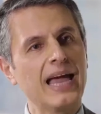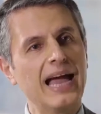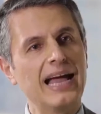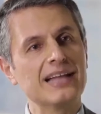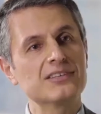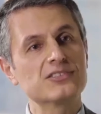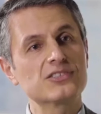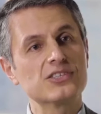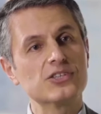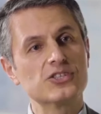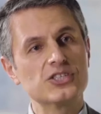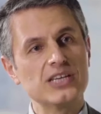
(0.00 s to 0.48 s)

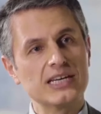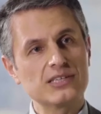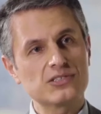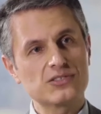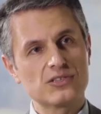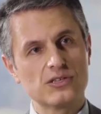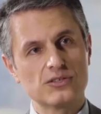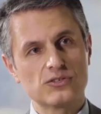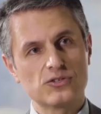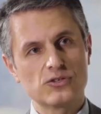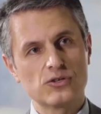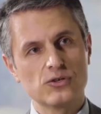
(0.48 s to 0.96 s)
and
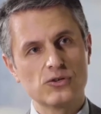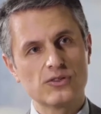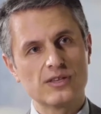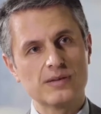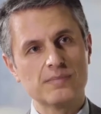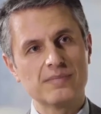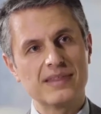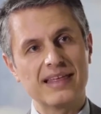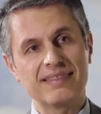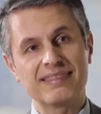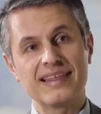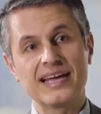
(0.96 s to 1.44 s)
suggested to
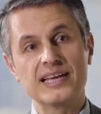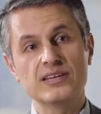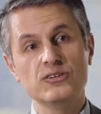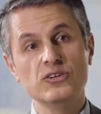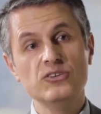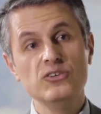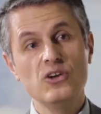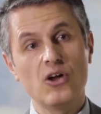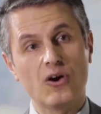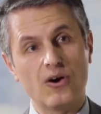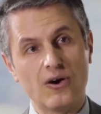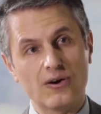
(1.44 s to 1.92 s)
them that they
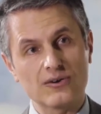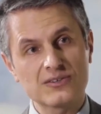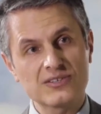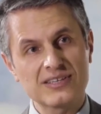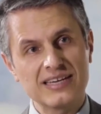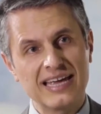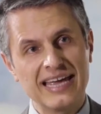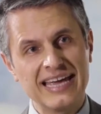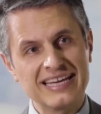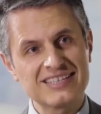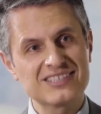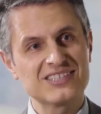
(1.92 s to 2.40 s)
not
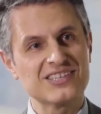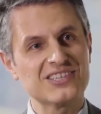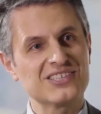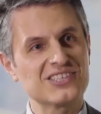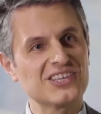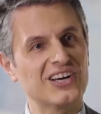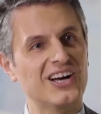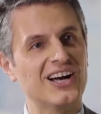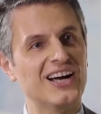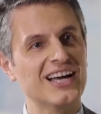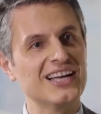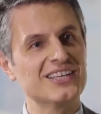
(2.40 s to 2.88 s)

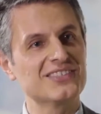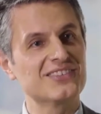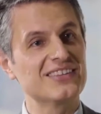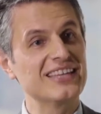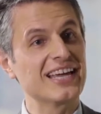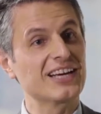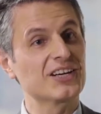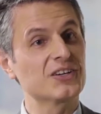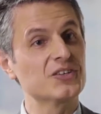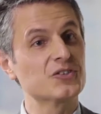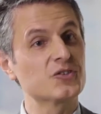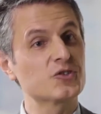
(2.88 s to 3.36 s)
exercise
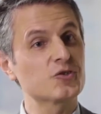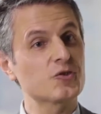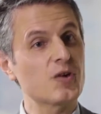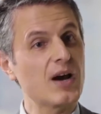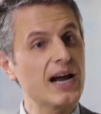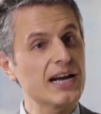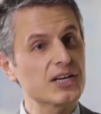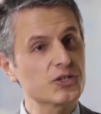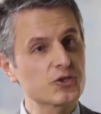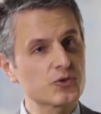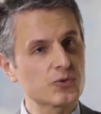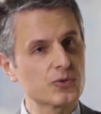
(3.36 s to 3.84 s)
their
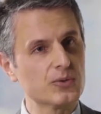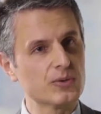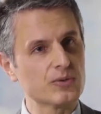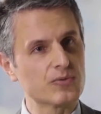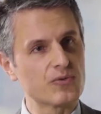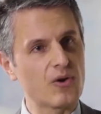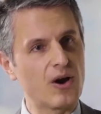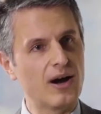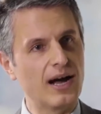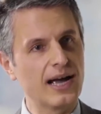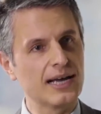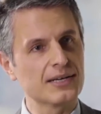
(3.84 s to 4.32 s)
contractual
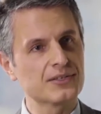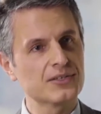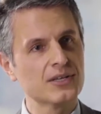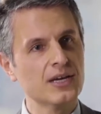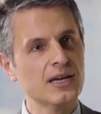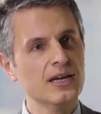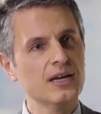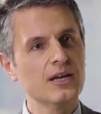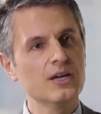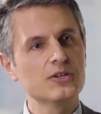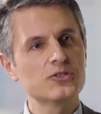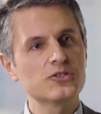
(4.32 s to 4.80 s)
right
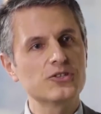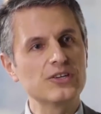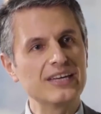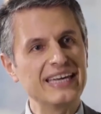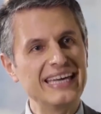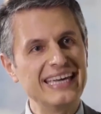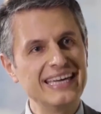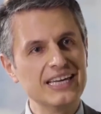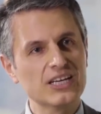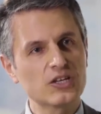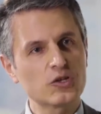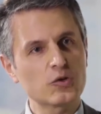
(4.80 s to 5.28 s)
to
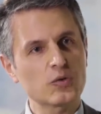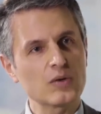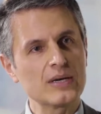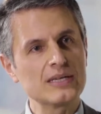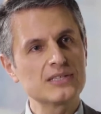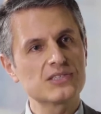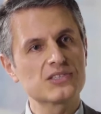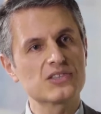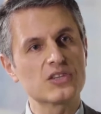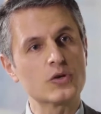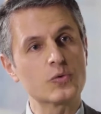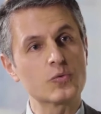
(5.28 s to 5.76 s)

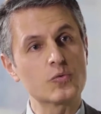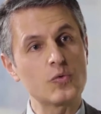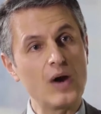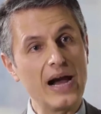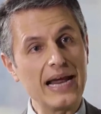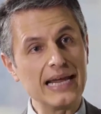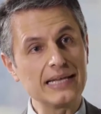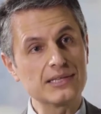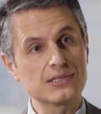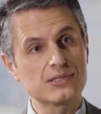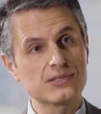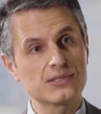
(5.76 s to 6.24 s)
increase the
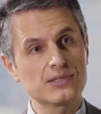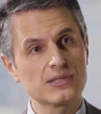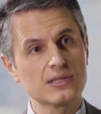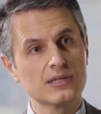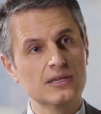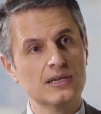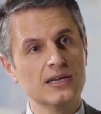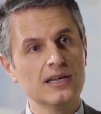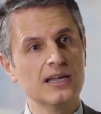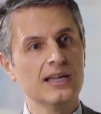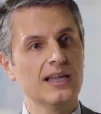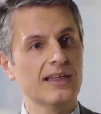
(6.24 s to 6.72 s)
rates
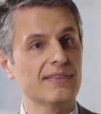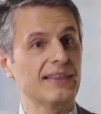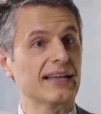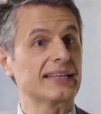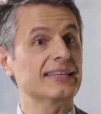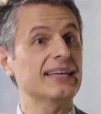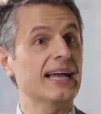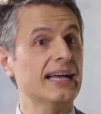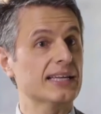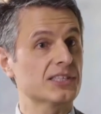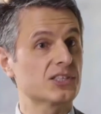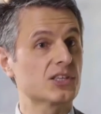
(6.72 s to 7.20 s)

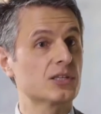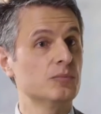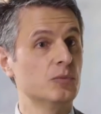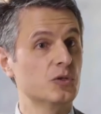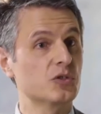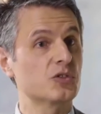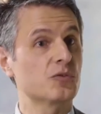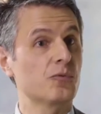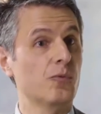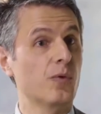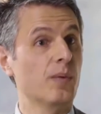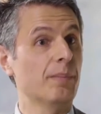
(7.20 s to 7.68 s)
that
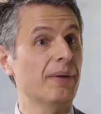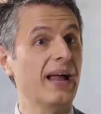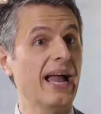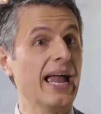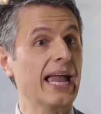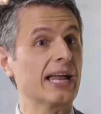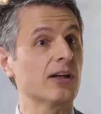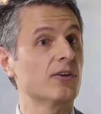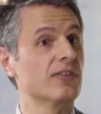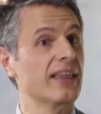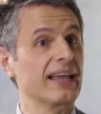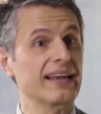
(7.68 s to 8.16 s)
customers were
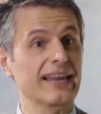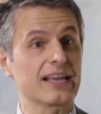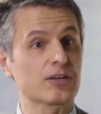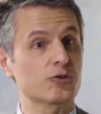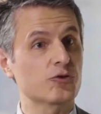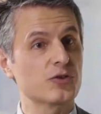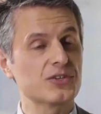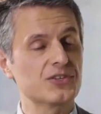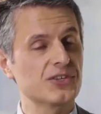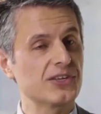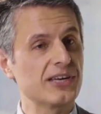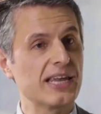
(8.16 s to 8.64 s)
paying on their
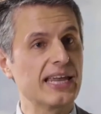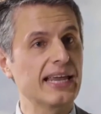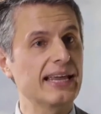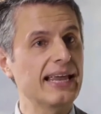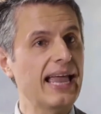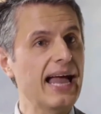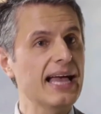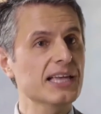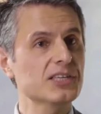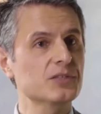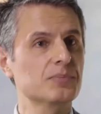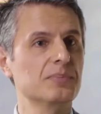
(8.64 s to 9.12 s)
electricity and
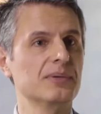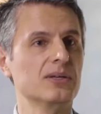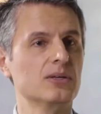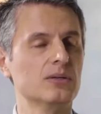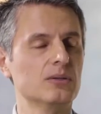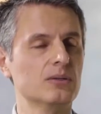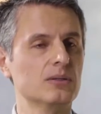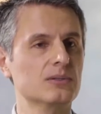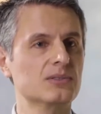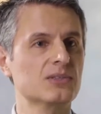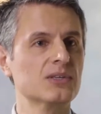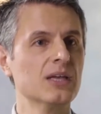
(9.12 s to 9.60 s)
gas
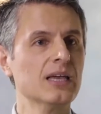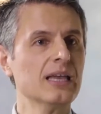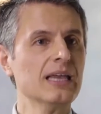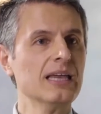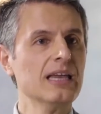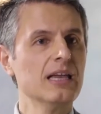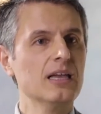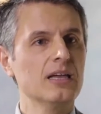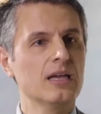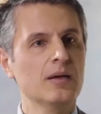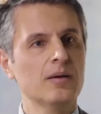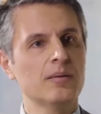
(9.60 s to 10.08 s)
bills.
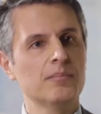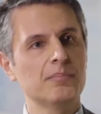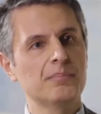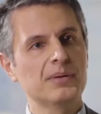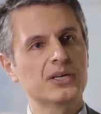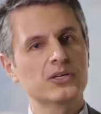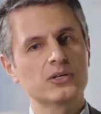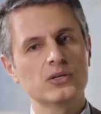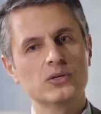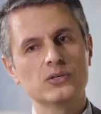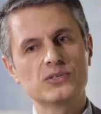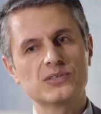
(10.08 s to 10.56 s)

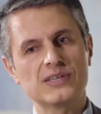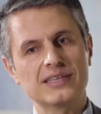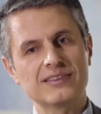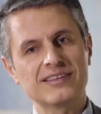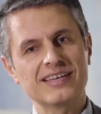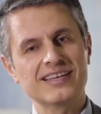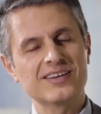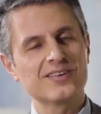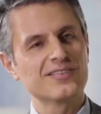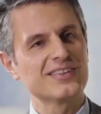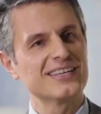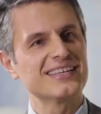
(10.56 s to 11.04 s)
Because at
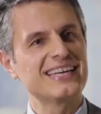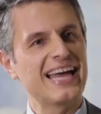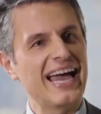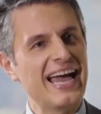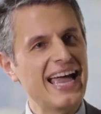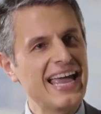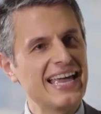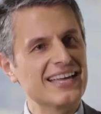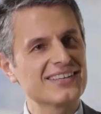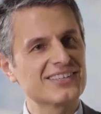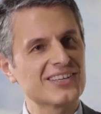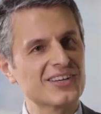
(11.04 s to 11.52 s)
the end of the
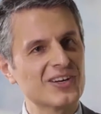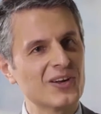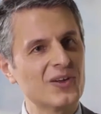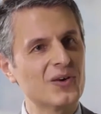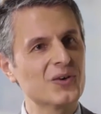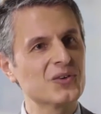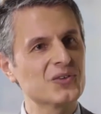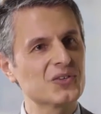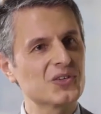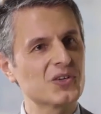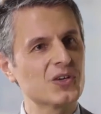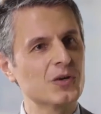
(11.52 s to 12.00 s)
day, as a
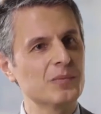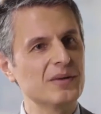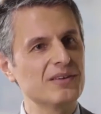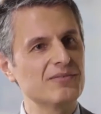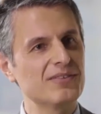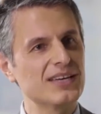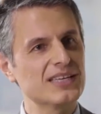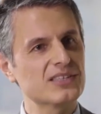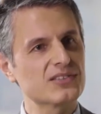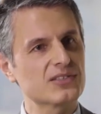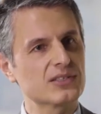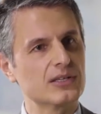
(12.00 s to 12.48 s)
long-term
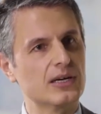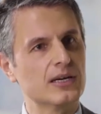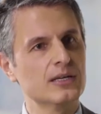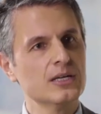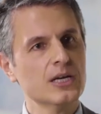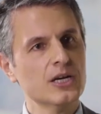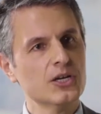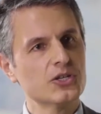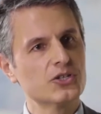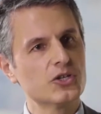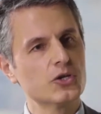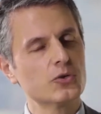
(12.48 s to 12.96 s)
investor,
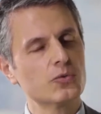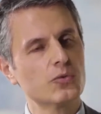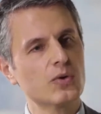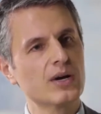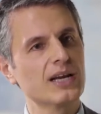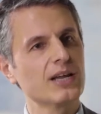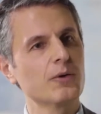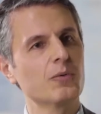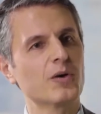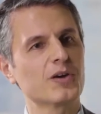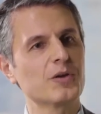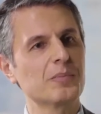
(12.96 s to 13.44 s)
do you
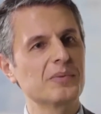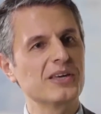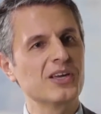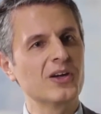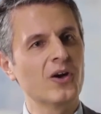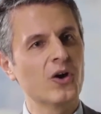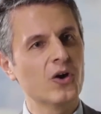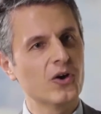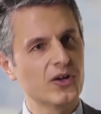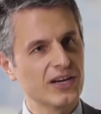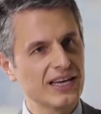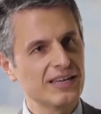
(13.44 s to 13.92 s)
really want to be
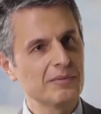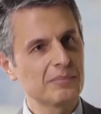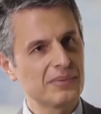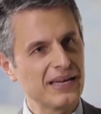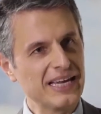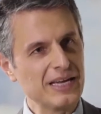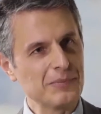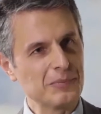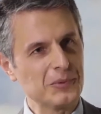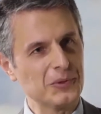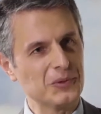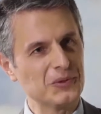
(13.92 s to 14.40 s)
hurting
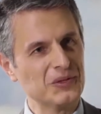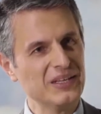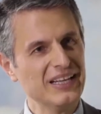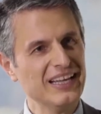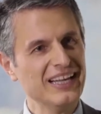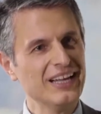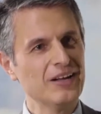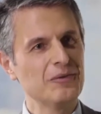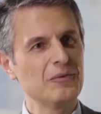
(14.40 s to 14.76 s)
people